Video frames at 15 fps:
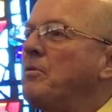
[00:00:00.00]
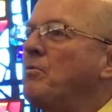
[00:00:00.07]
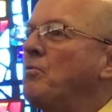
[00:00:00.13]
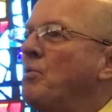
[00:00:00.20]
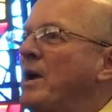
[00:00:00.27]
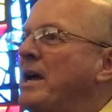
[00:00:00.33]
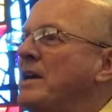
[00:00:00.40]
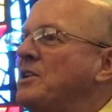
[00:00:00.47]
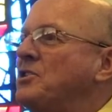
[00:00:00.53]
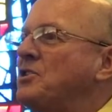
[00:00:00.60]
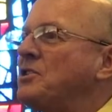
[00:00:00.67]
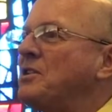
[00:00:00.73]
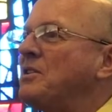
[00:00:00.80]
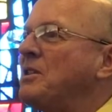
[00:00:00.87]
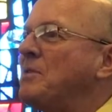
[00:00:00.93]

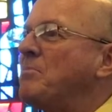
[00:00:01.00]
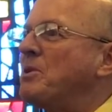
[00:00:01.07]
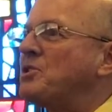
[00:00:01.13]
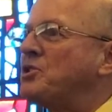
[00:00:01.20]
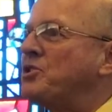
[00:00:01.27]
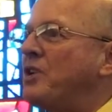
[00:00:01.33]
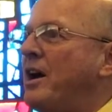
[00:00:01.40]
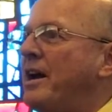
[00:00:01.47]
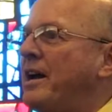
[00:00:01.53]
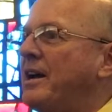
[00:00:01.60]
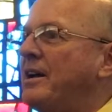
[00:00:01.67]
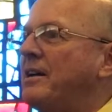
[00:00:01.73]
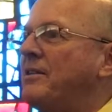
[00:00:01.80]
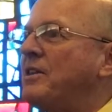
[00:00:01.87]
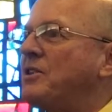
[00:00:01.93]
raised the
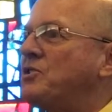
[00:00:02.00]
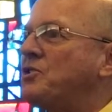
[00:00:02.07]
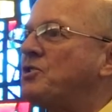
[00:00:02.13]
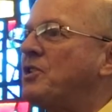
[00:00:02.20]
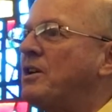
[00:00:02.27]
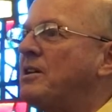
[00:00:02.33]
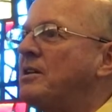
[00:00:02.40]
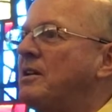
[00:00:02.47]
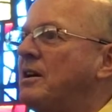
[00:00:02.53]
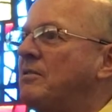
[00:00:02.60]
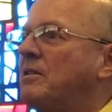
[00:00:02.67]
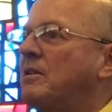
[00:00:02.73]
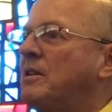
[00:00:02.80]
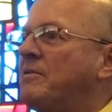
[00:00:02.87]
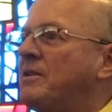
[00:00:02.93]
Messiah, the Son of
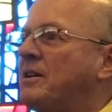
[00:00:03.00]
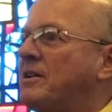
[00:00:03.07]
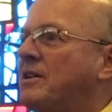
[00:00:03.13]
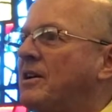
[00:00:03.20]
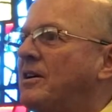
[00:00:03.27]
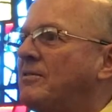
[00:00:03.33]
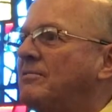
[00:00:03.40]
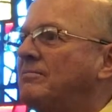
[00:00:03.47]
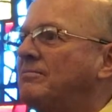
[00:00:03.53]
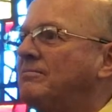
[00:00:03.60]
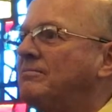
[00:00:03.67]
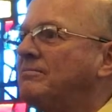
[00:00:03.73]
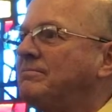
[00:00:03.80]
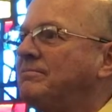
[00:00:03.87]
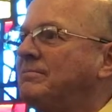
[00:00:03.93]
the living God.
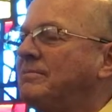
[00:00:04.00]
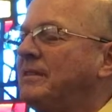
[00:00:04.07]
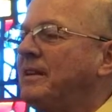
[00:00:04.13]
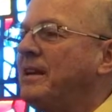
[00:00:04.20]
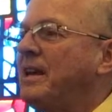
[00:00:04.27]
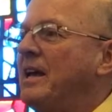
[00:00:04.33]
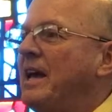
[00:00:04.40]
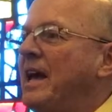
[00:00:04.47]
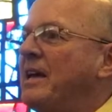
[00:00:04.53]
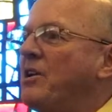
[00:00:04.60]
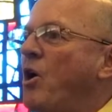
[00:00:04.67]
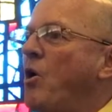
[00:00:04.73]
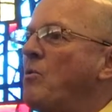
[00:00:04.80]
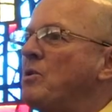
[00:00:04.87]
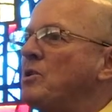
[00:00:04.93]
And
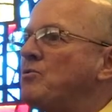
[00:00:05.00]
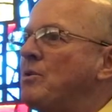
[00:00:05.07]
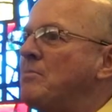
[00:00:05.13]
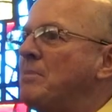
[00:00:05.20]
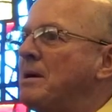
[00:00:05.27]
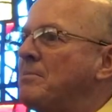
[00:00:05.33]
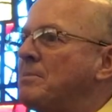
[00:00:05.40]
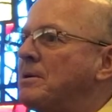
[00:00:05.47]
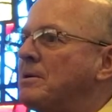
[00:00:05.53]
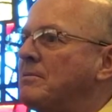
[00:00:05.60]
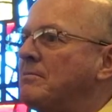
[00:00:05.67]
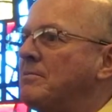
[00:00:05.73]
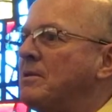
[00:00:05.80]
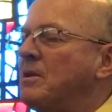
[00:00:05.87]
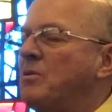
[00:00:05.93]
always remember,
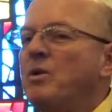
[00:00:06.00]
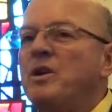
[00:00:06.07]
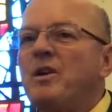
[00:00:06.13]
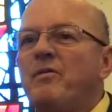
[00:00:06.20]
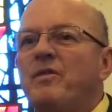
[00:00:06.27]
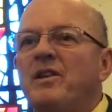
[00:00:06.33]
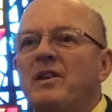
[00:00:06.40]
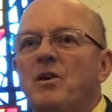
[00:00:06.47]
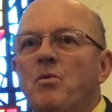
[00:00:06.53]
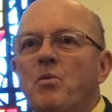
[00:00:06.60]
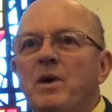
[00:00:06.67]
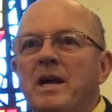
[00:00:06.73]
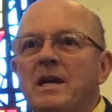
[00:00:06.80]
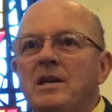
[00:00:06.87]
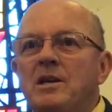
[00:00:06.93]
when you're feeling
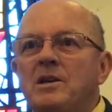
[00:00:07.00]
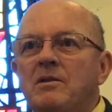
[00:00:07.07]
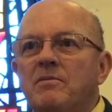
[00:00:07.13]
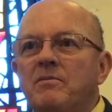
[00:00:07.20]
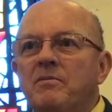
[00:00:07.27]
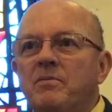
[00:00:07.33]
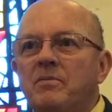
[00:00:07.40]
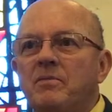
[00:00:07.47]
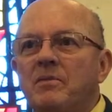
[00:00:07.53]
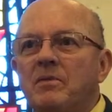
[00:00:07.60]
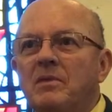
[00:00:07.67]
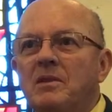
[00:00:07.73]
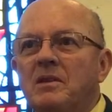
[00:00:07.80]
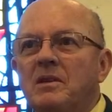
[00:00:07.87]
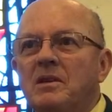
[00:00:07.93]
weak,
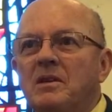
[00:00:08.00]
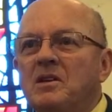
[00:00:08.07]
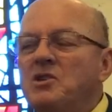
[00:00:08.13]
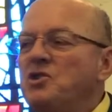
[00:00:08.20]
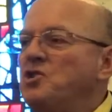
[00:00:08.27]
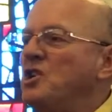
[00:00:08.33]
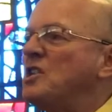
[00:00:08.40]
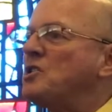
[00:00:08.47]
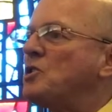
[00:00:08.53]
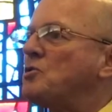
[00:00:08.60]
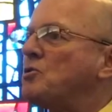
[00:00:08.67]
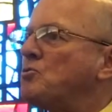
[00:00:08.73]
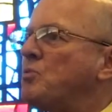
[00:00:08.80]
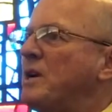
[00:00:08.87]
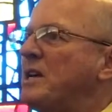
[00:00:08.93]
Jesus
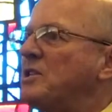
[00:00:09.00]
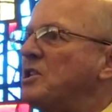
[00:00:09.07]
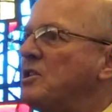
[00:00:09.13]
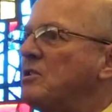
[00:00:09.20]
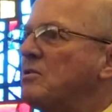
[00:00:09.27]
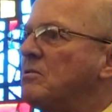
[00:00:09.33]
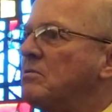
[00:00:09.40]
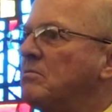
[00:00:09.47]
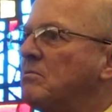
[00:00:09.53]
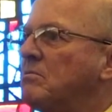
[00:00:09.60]
is weak too.